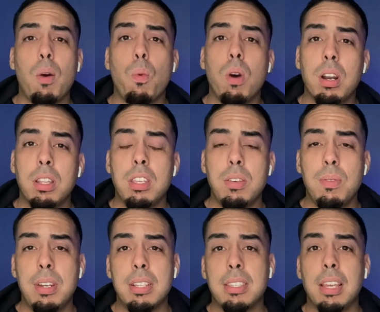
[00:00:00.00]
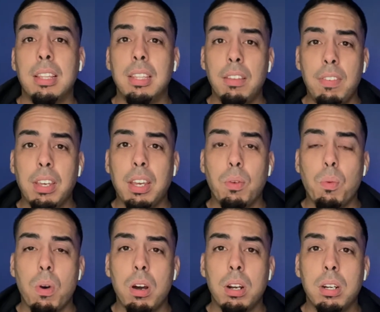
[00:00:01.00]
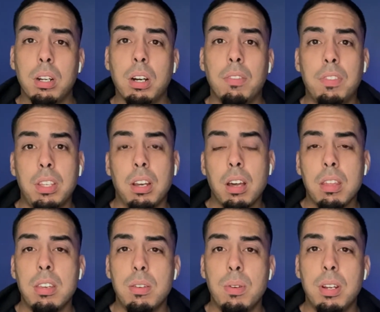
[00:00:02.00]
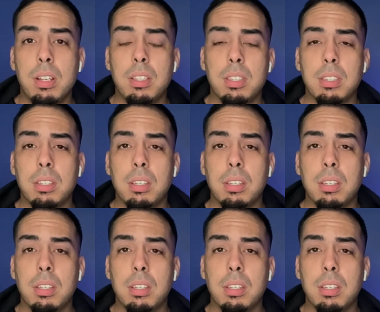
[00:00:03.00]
one of the units and living in one of the other units,